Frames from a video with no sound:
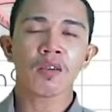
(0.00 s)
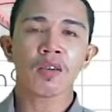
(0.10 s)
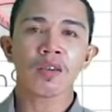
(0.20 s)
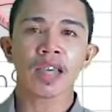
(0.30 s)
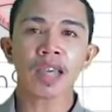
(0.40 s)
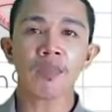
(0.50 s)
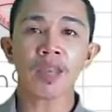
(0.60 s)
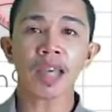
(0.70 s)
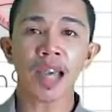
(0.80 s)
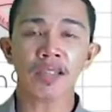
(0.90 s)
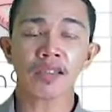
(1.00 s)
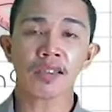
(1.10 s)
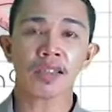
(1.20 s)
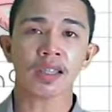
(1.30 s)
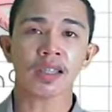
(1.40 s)
can be
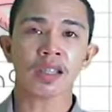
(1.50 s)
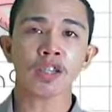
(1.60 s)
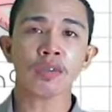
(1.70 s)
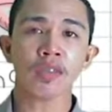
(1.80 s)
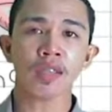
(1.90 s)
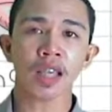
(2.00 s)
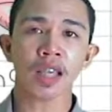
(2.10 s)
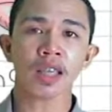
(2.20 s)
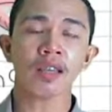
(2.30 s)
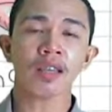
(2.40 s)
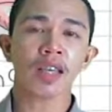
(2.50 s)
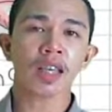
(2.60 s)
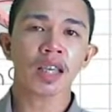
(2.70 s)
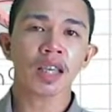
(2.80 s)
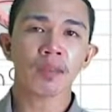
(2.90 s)
answered using
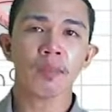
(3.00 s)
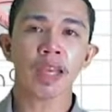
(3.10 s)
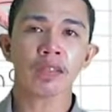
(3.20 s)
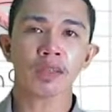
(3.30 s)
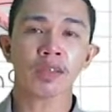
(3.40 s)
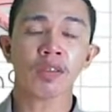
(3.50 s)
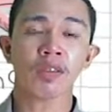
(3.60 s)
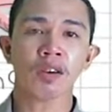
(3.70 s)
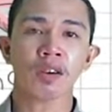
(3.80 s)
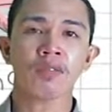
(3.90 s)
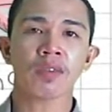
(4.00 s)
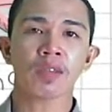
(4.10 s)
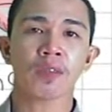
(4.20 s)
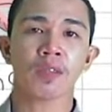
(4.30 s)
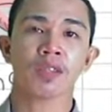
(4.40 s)
measures of
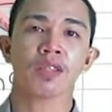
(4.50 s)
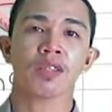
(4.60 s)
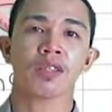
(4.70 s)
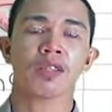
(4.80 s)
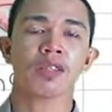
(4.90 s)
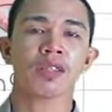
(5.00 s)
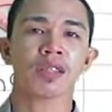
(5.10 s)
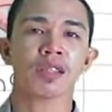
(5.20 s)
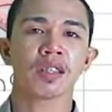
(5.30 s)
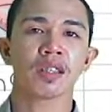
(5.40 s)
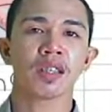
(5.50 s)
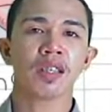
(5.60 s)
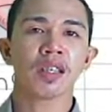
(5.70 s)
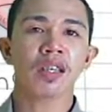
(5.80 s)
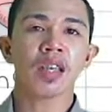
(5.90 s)
possession.
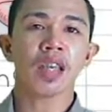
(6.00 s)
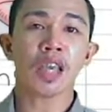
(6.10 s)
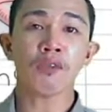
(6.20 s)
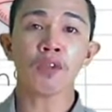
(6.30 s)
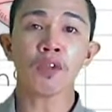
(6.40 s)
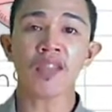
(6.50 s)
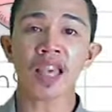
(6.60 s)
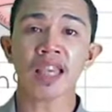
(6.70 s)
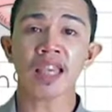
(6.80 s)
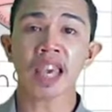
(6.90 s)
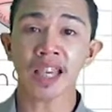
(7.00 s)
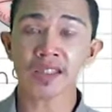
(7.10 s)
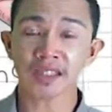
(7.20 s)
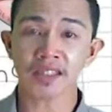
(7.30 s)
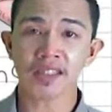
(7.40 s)
If you say yes
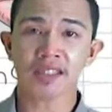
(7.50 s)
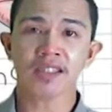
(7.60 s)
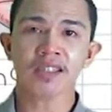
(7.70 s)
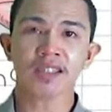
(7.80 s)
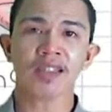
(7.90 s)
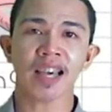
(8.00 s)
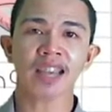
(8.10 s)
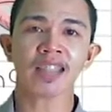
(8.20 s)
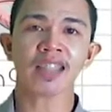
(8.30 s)
to that,